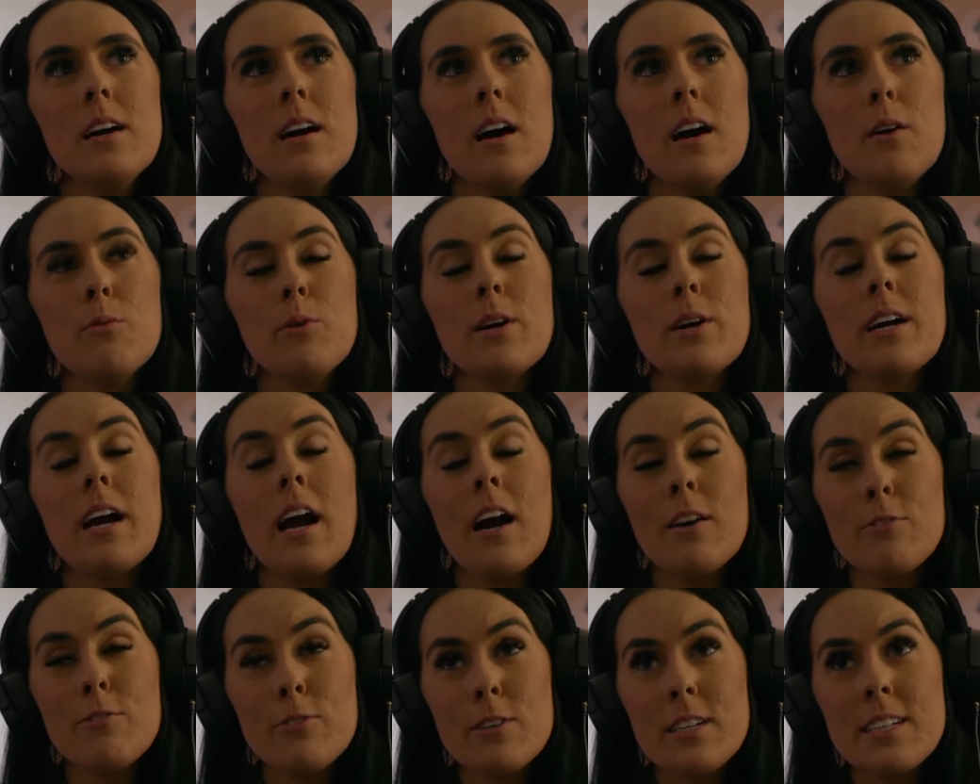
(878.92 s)
a
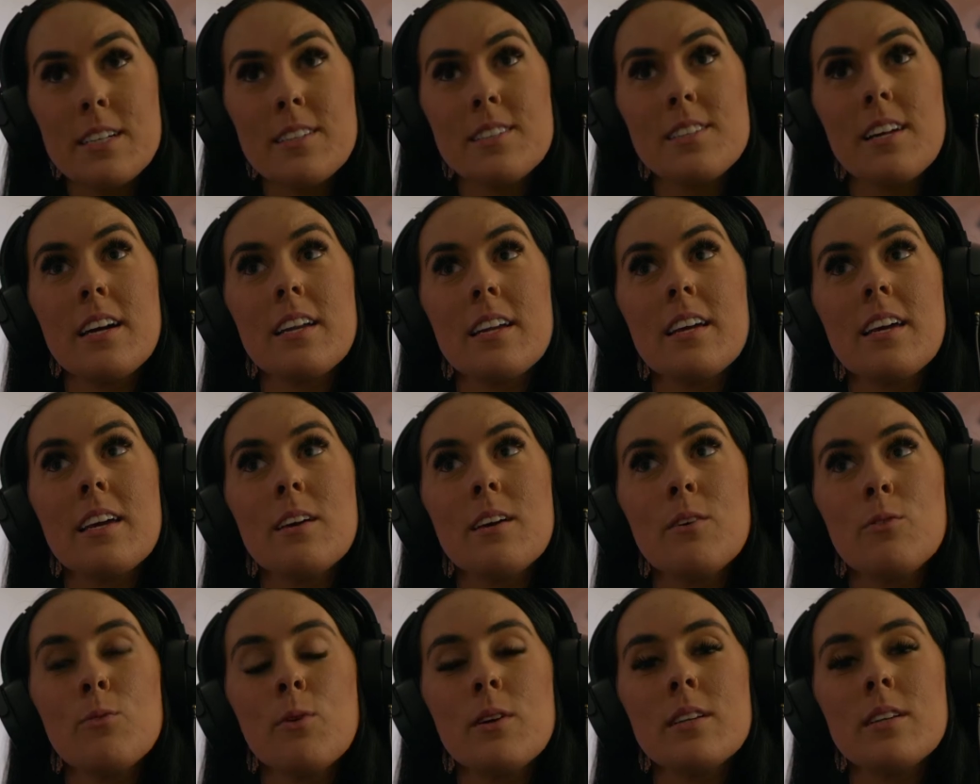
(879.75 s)
recovery
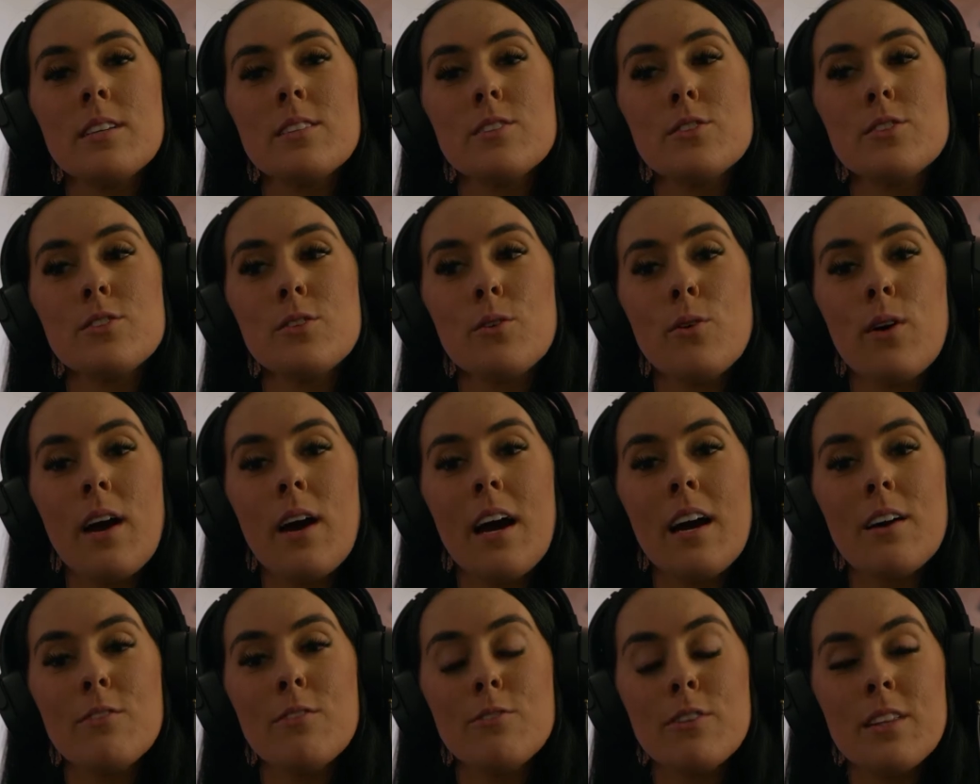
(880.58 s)
setting, when it's so
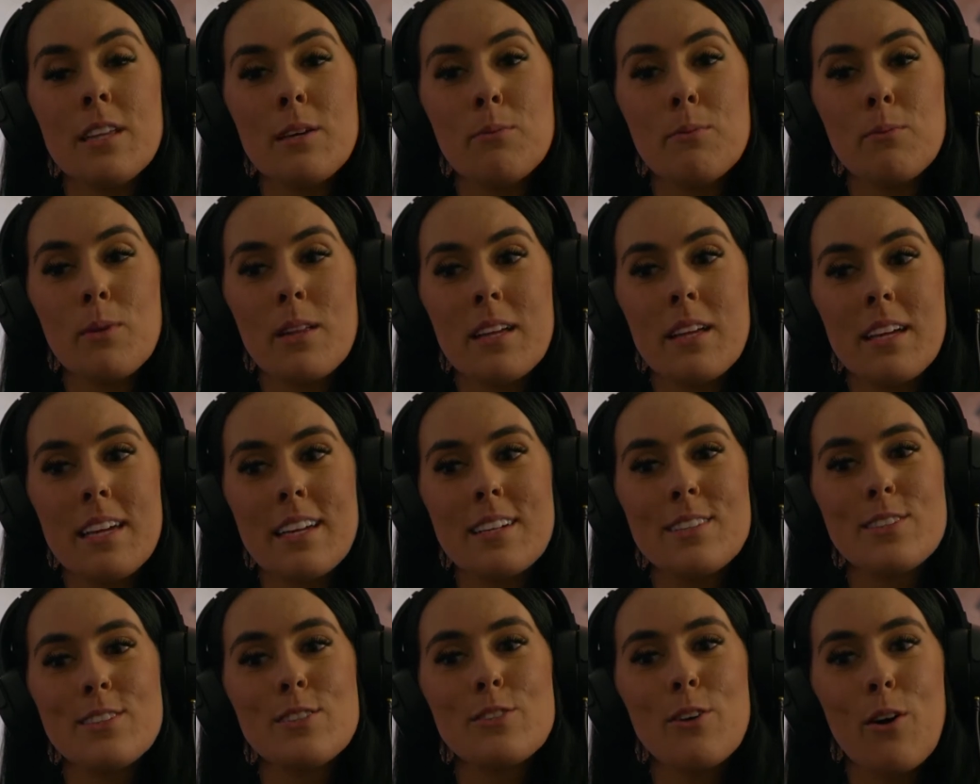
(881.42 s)
heavily
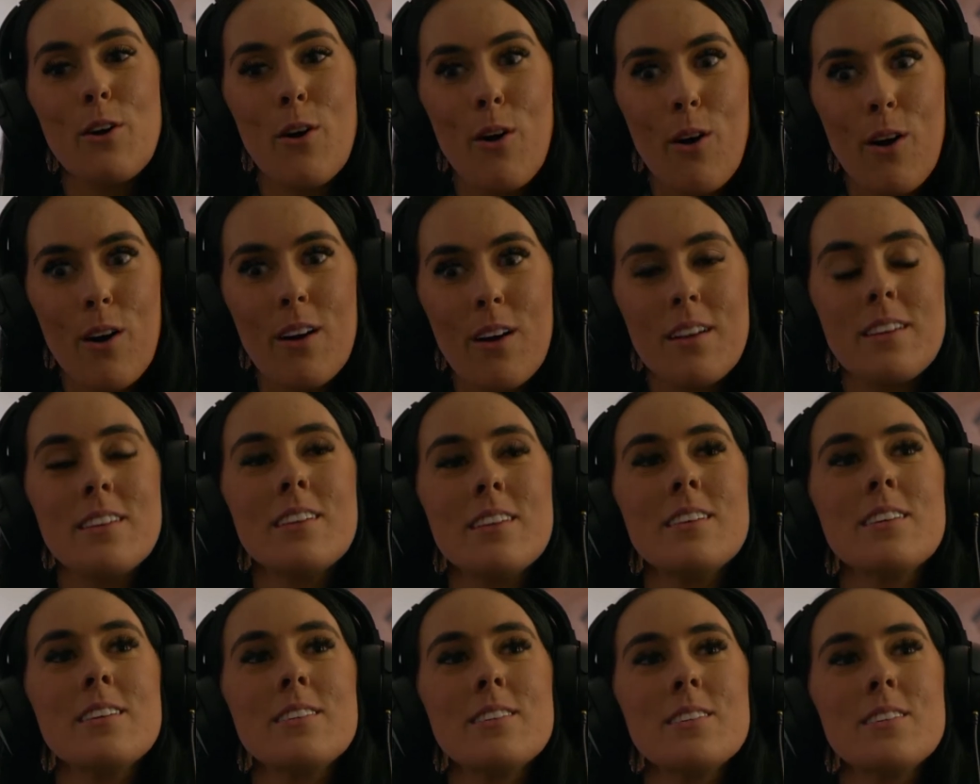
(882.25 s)
placed on